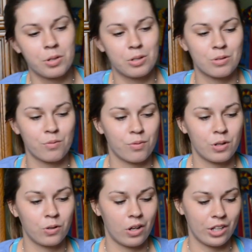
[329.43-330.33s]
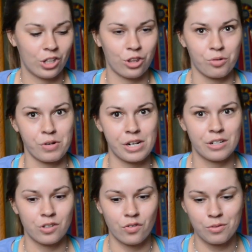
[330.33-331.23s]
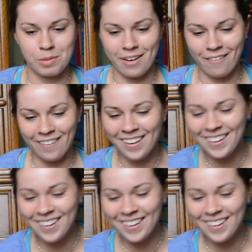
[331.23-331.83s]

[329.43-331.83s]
to use them for like three years from now.